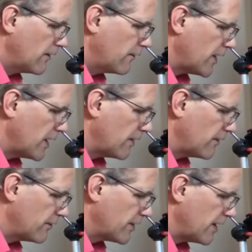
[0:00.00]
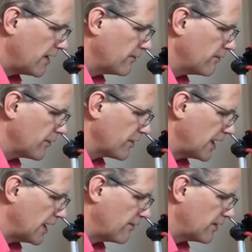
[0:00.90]
5, 7,
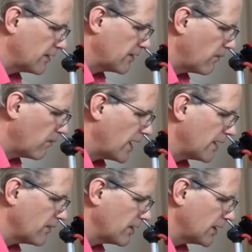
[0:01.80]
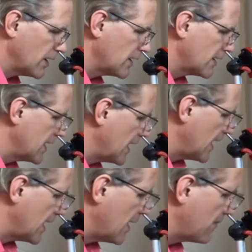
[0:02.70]
11, 1, 1, 1, da
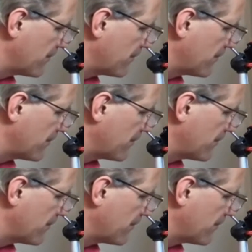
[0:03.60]
da.